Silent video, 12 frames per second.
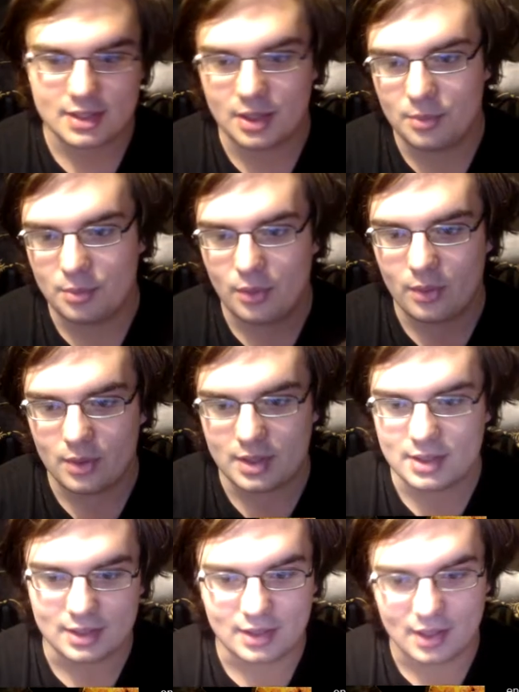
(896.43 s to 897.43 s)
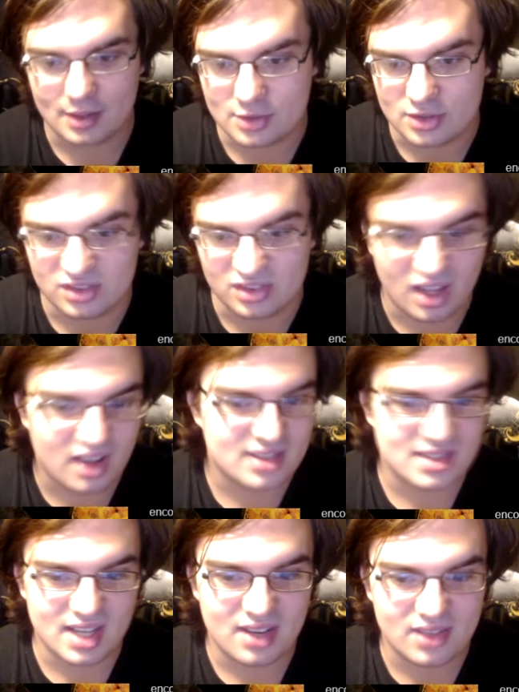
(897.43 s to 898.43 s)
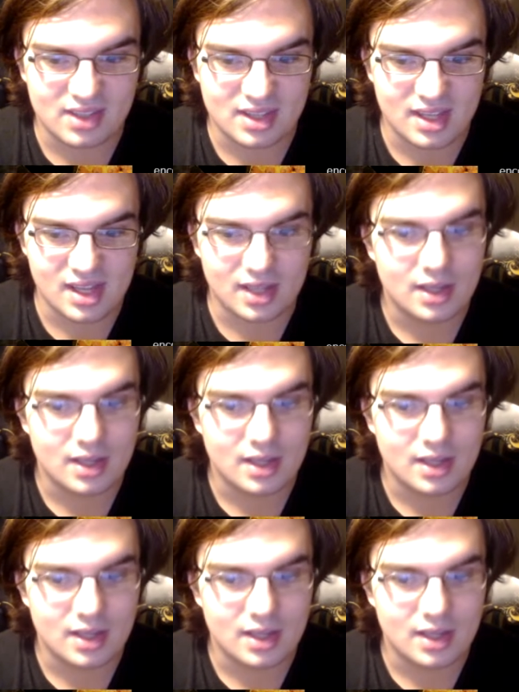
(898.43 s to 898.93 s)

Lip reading: point and kind of just lost everything.